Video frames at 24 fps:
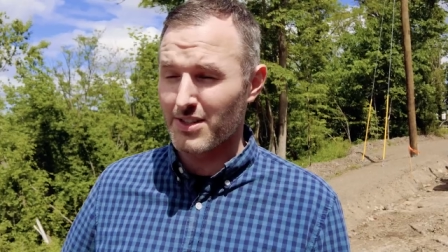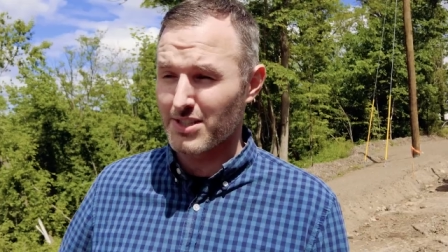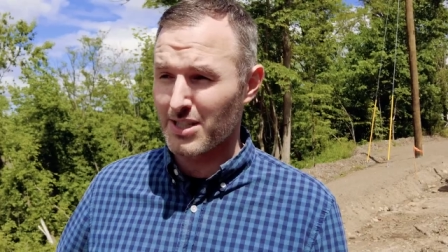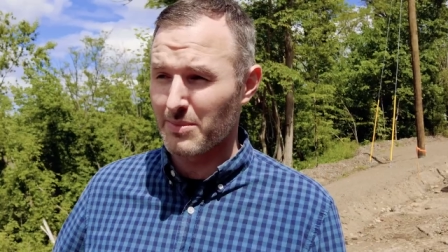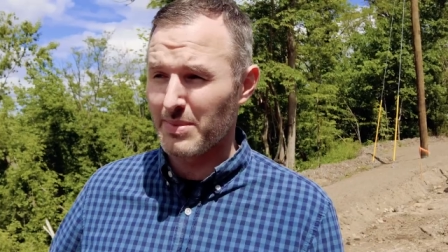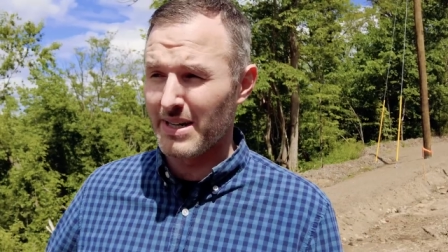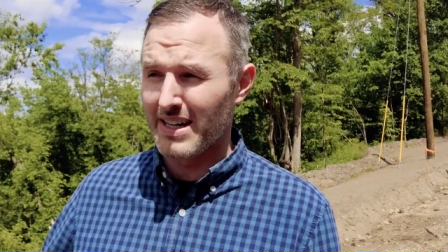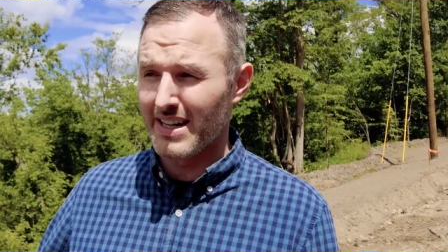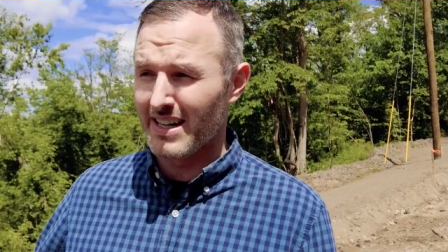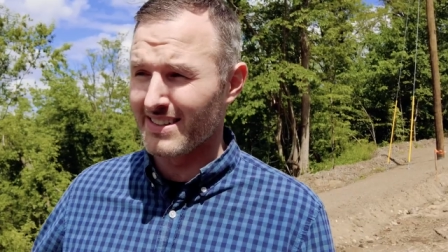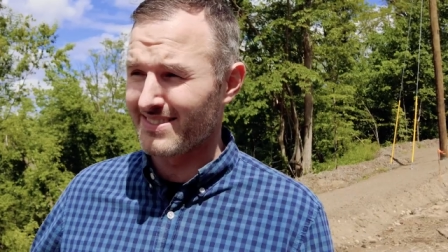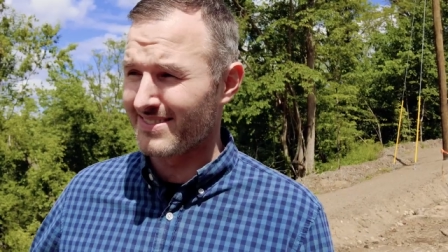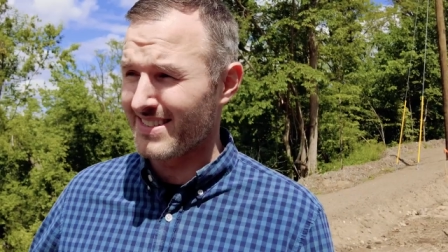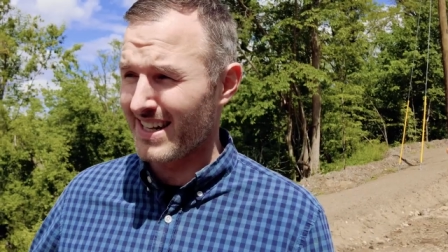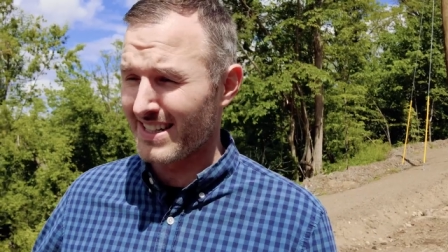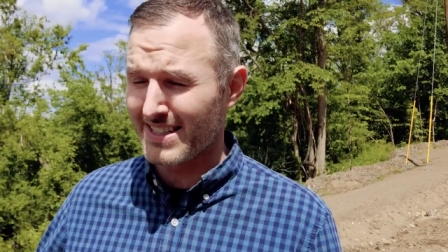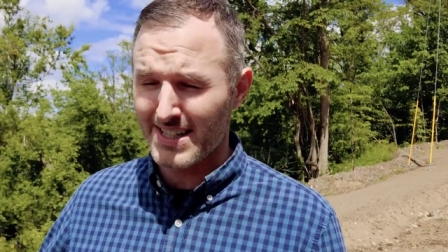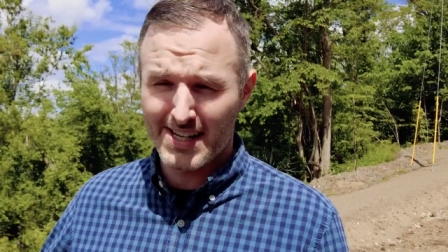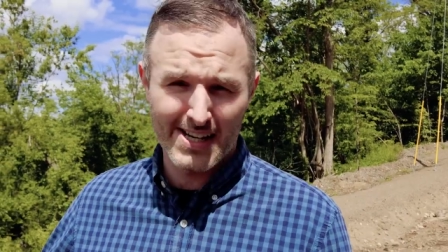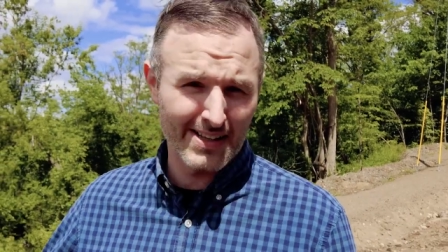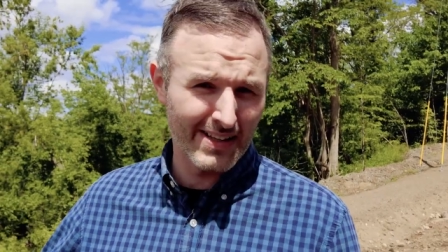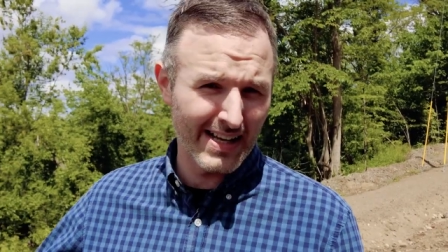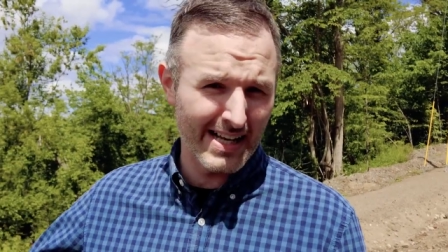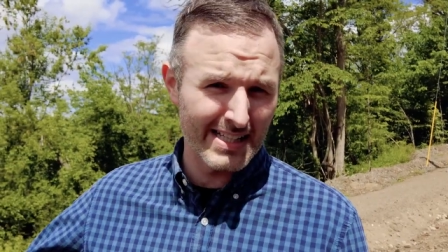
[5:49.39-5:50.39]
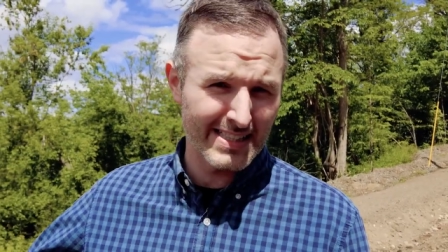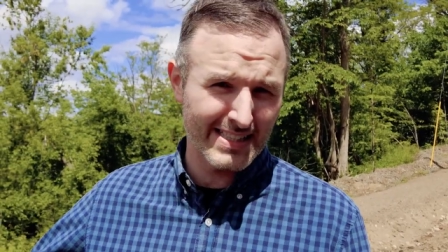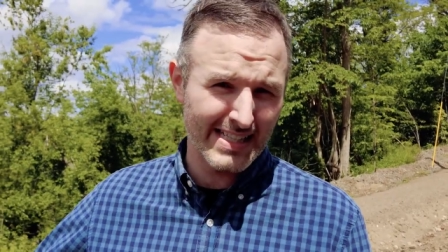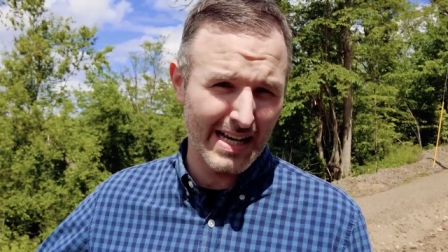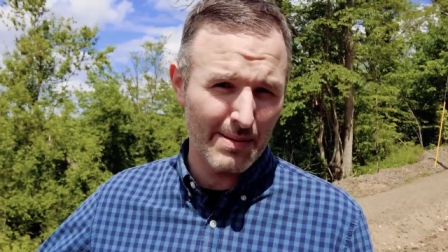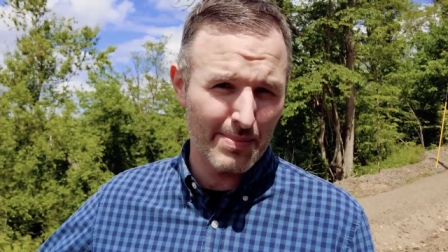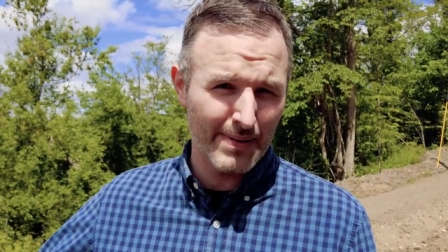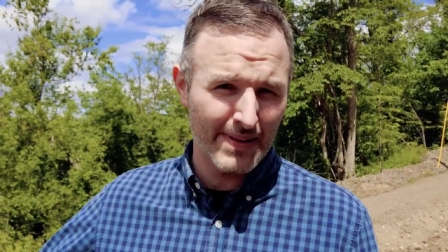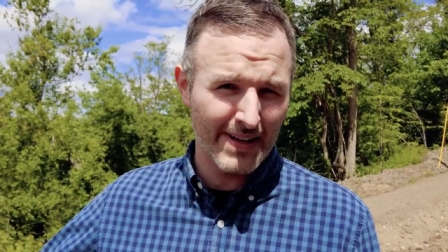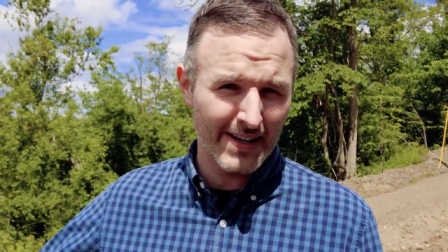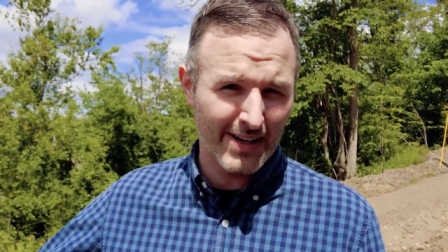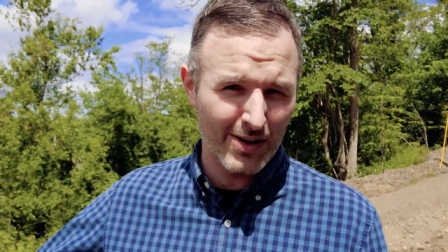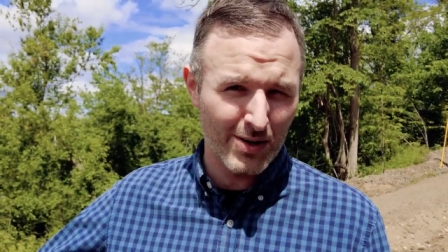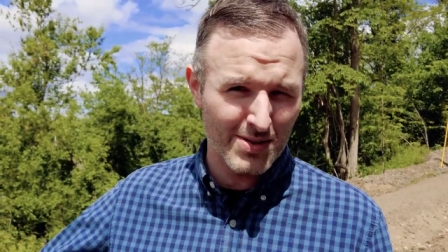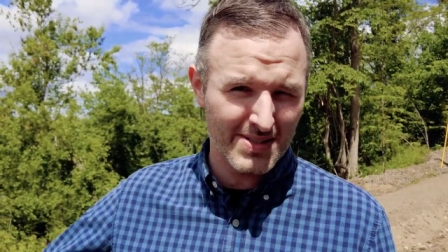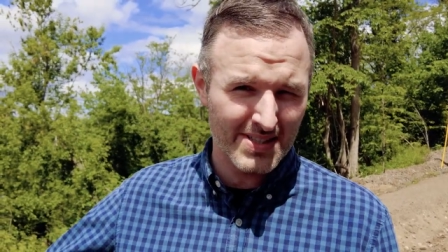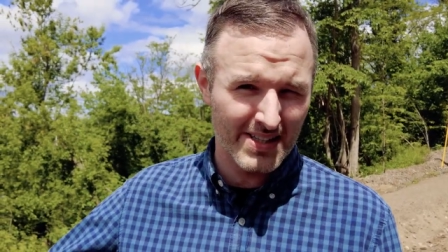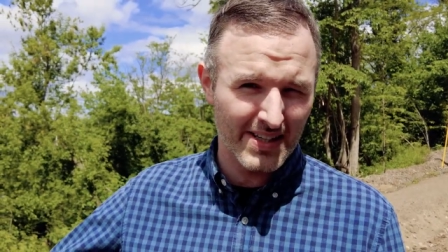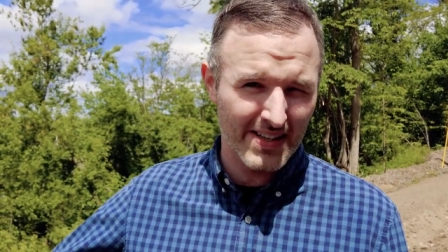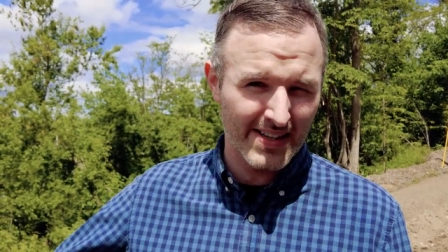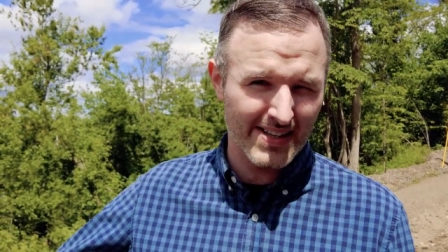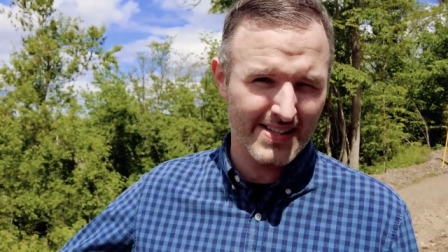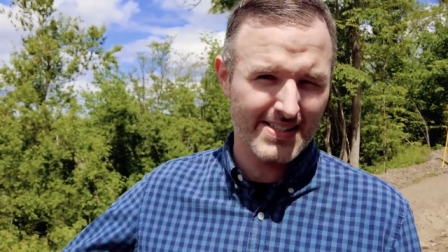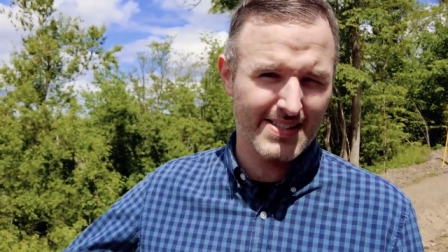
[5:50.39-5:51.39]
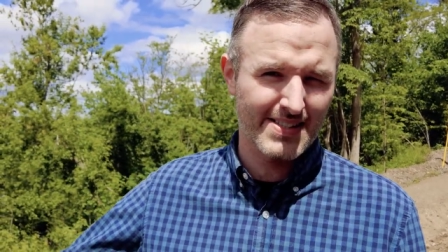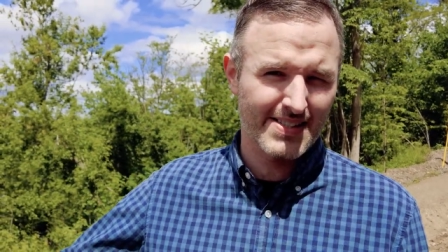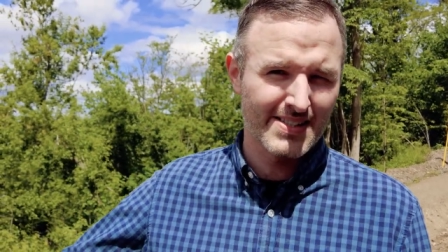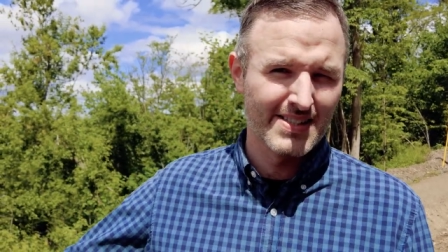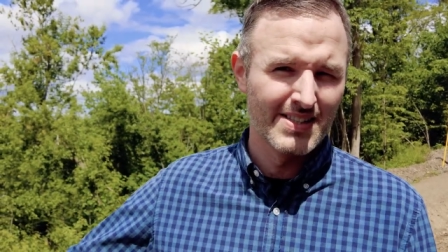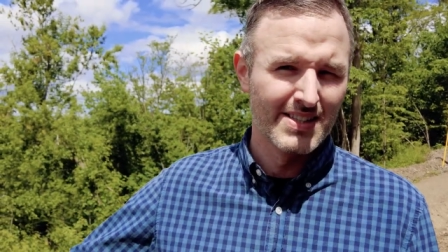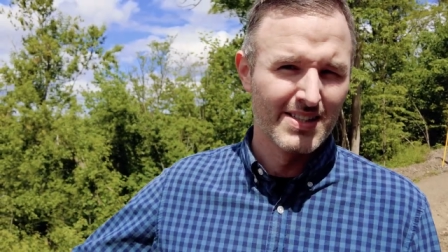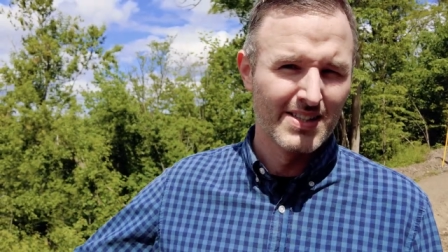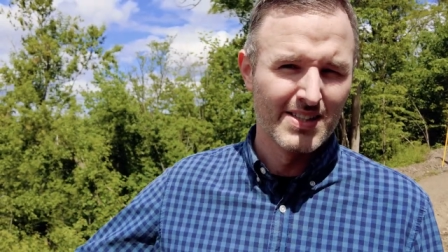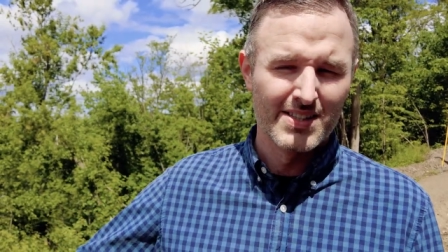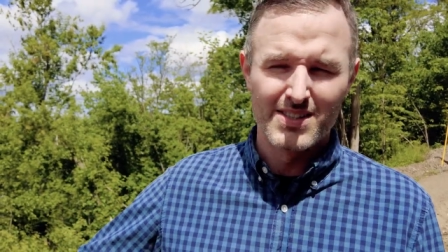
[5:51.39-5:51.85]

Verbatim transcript: There's going to be a, a ton of landscaping that goes into this.